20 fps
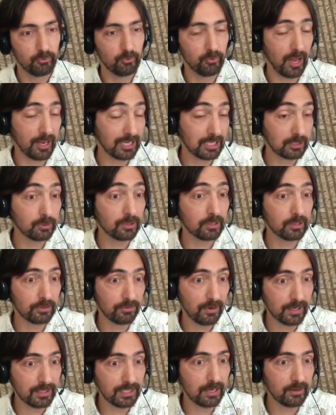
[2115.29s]
I guess we're going to
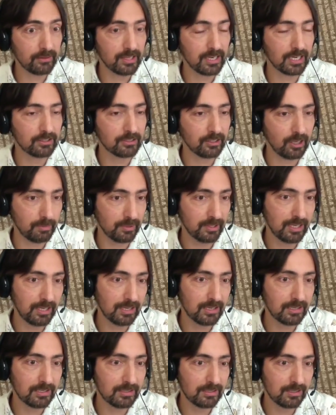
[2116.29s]
find out in the next couple of
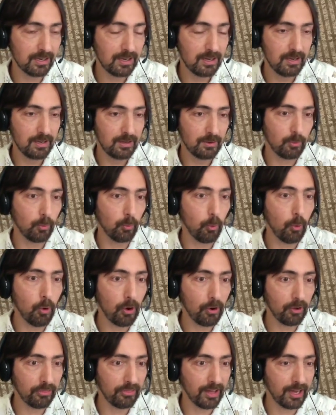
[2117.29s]
years
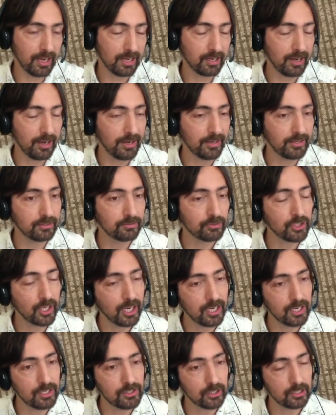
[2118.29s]
what that kind of
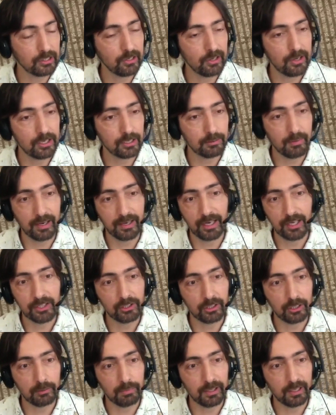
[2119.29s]
change in learning might
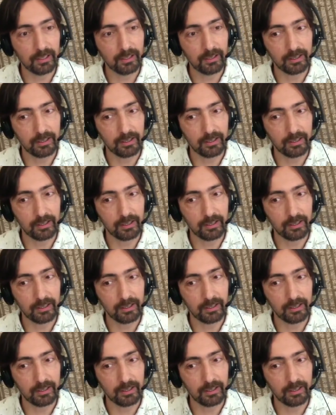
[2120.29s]
actually be.